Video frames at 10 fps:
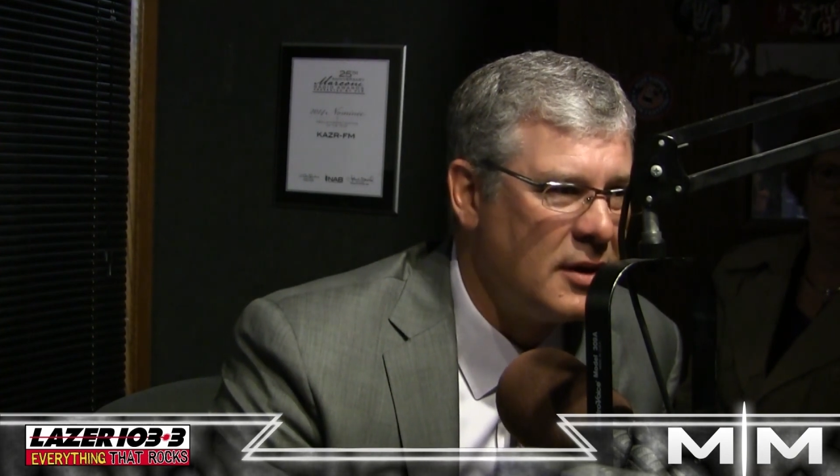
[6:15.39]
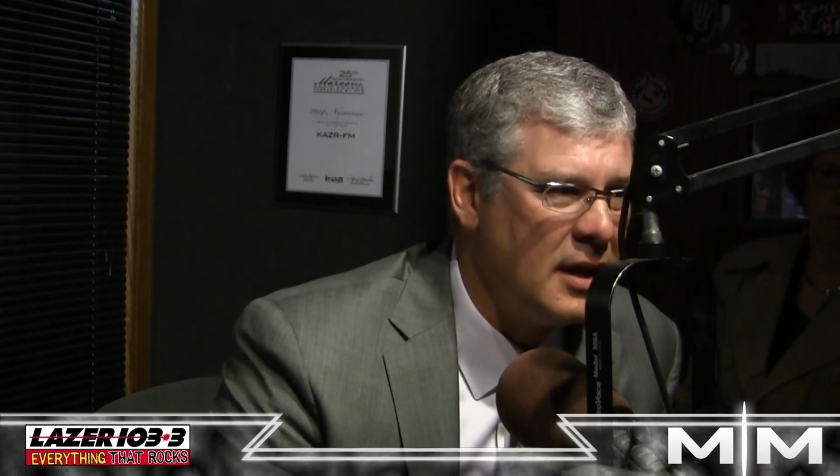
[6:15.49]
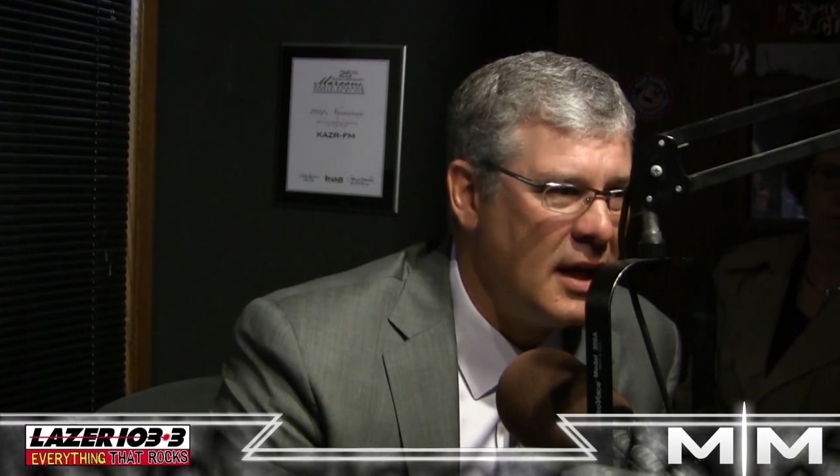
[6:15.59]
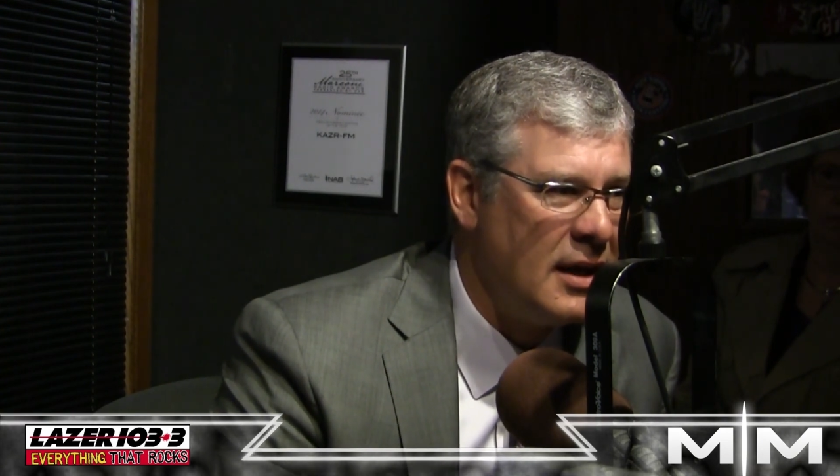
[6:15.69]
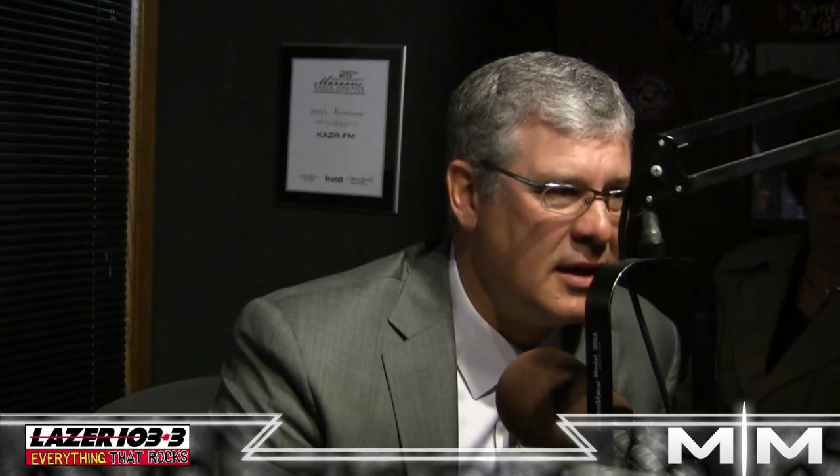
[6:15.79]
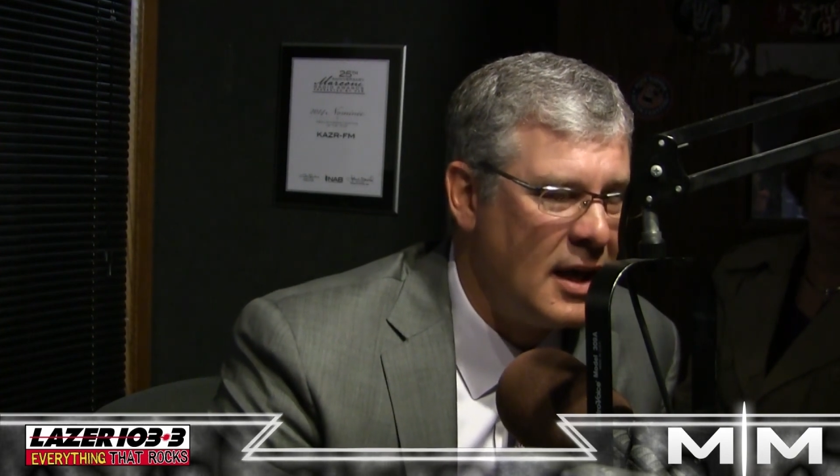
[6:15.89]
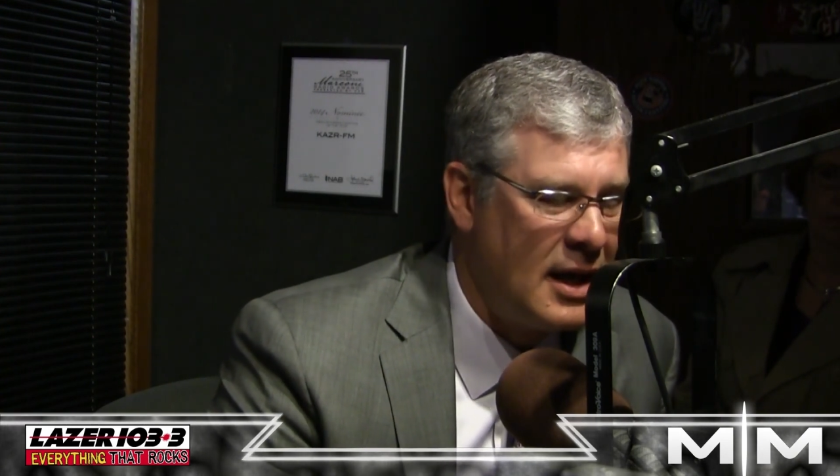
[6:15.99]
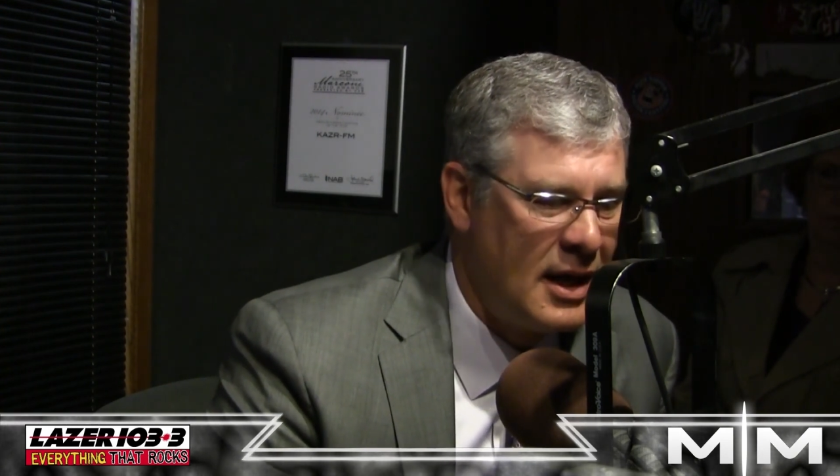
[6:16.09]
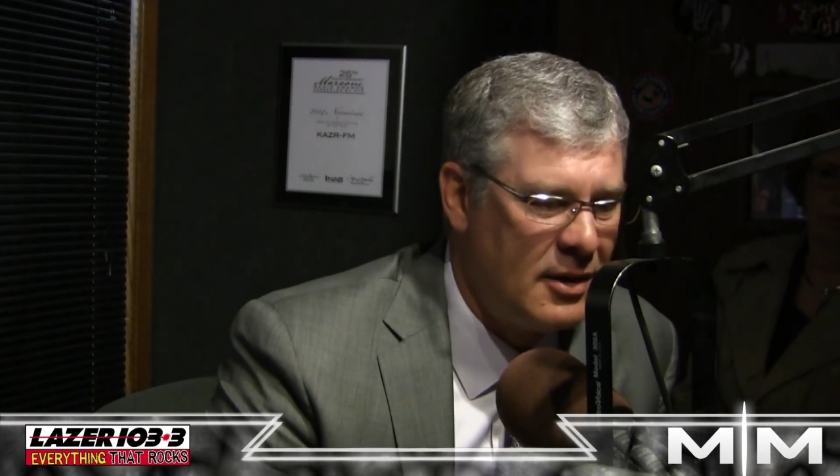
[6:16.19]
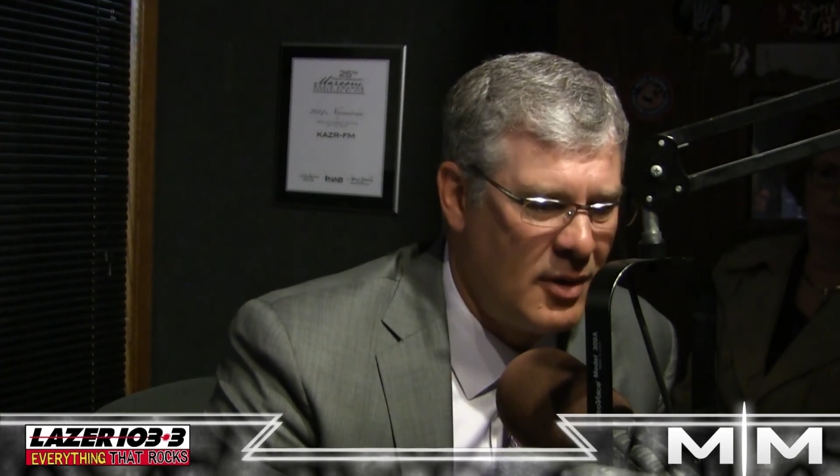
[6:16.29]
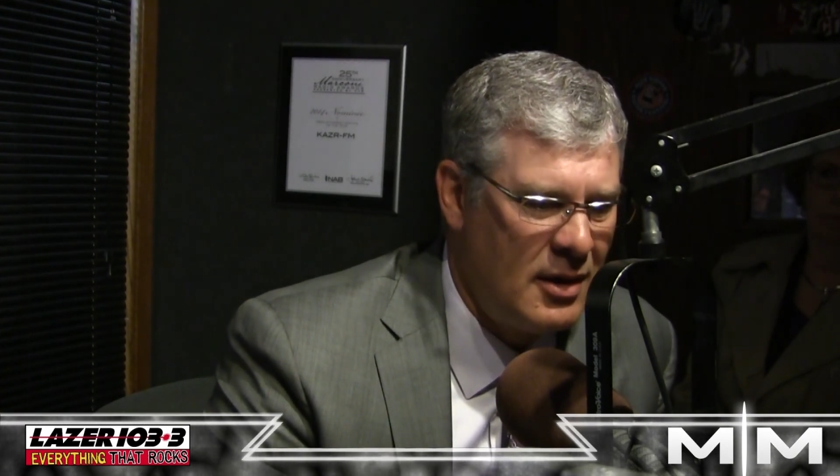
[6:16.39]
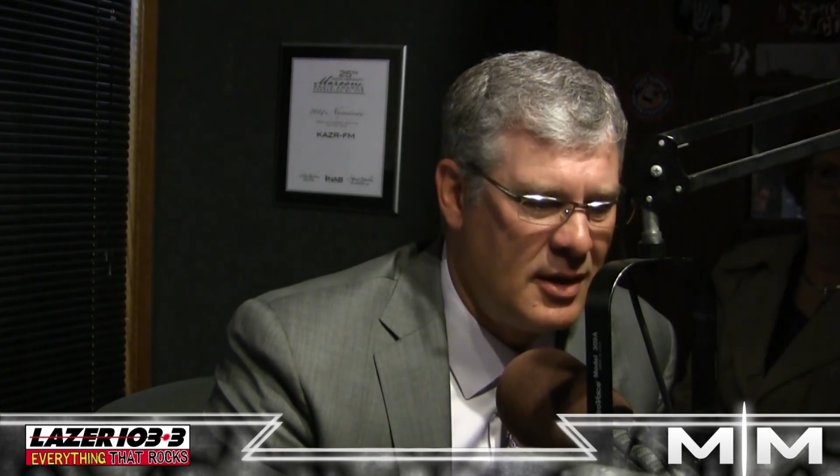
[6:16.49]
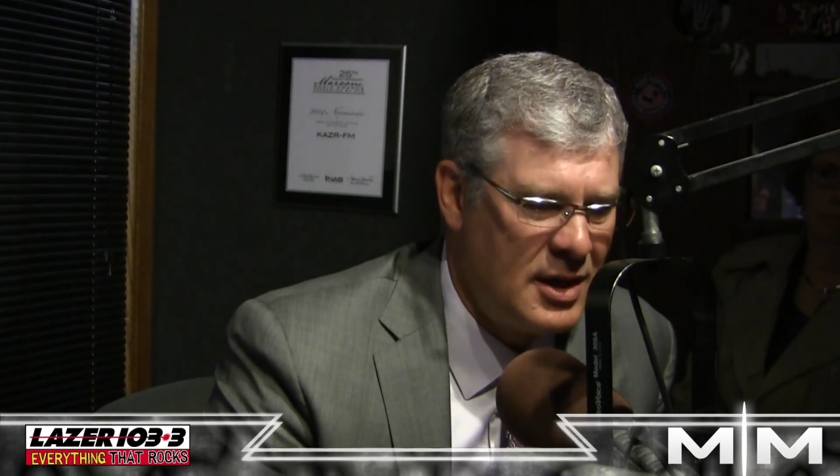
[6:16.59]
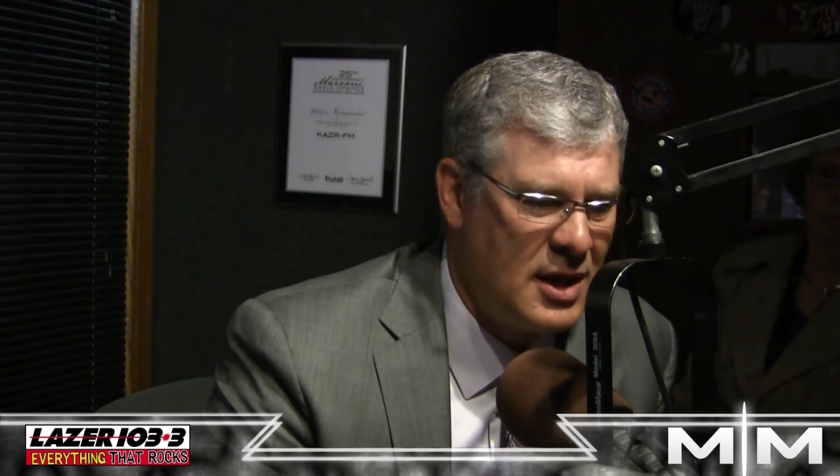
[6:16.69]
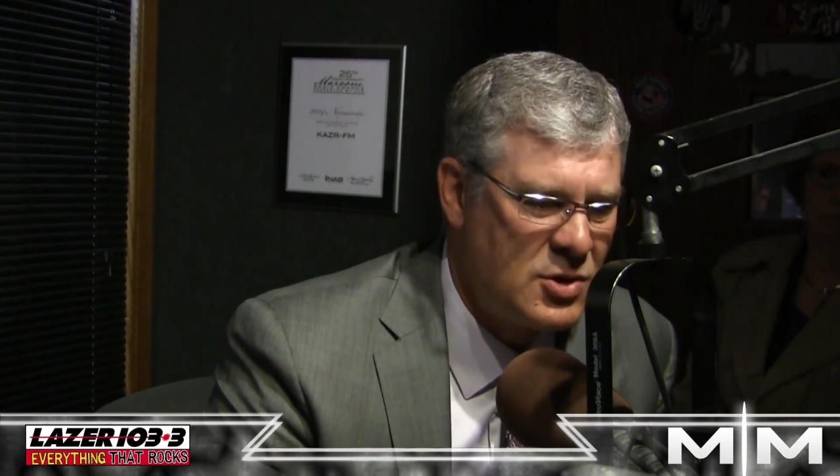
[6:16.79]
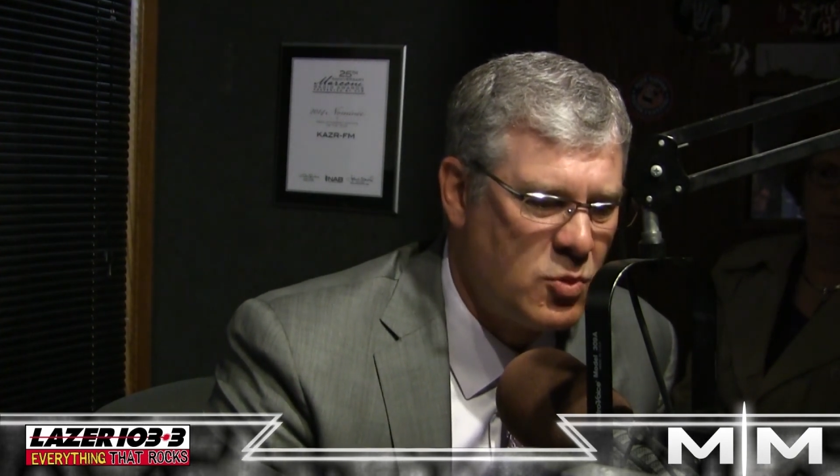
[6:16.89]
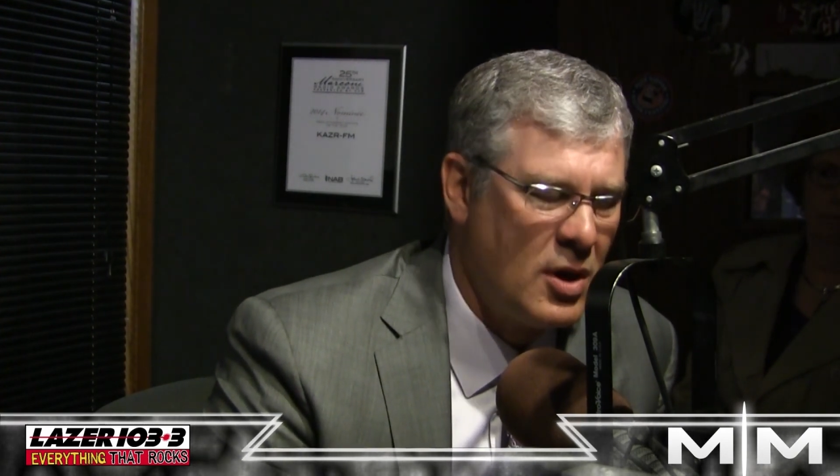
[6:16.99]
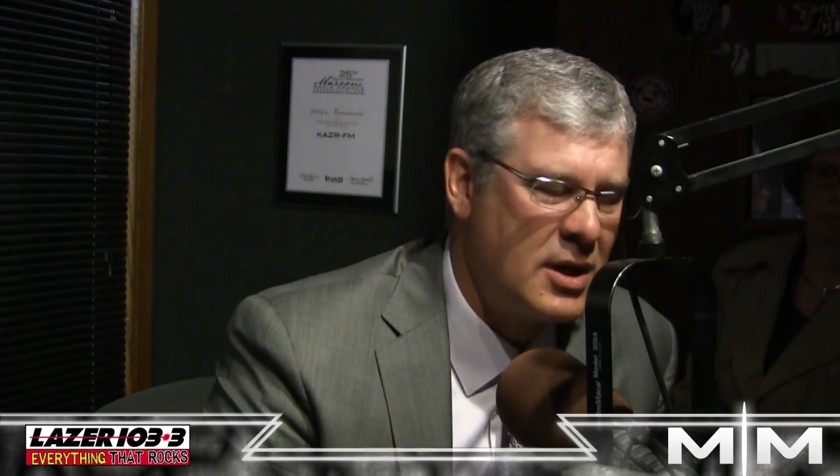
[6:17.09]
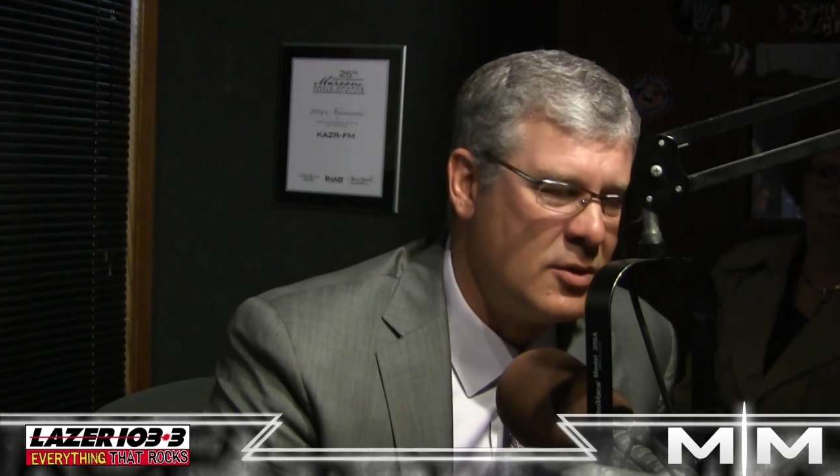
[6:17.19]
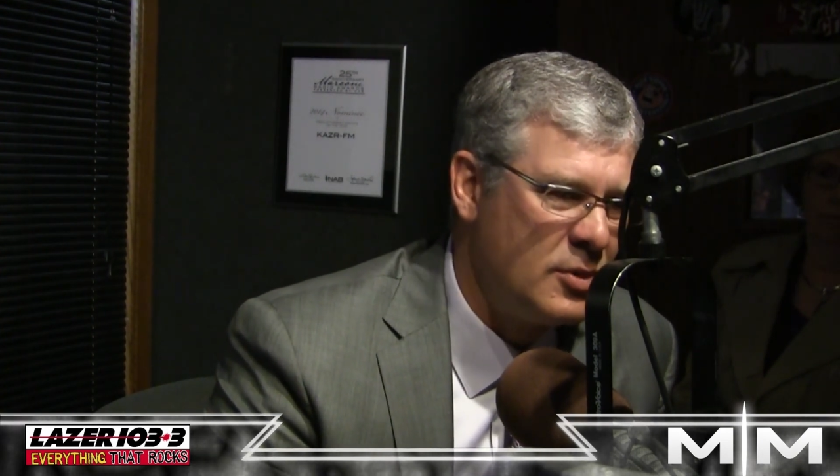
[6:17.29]
And it's
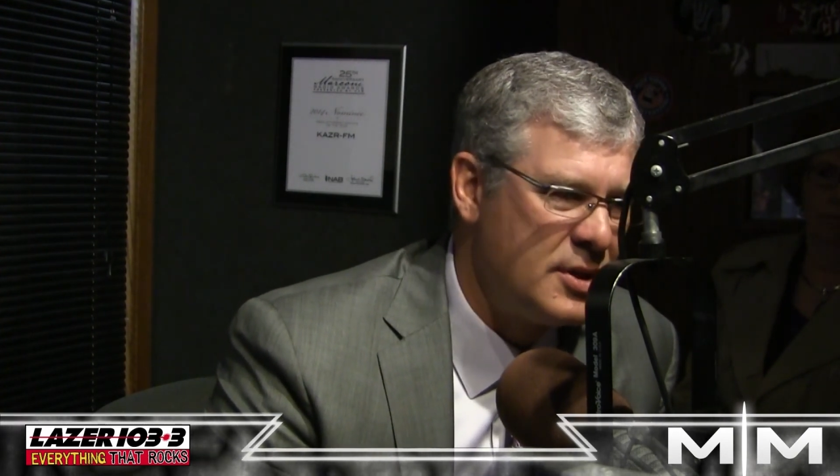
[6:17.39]
working